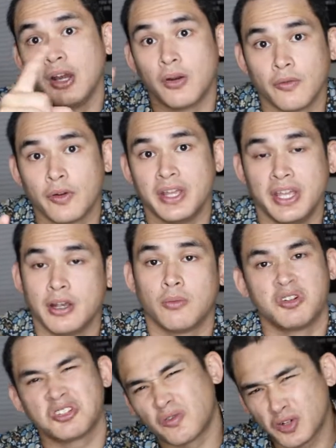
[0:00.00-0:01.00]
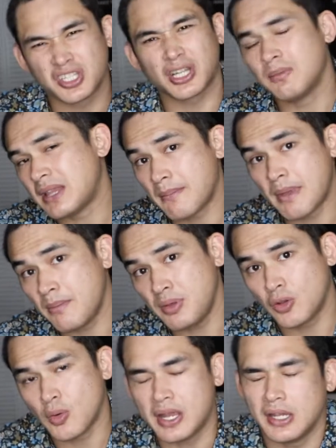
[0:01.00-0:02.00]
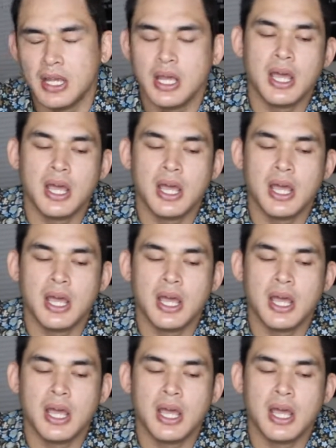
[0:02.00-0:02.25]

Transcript: over a year, which for some that might be great,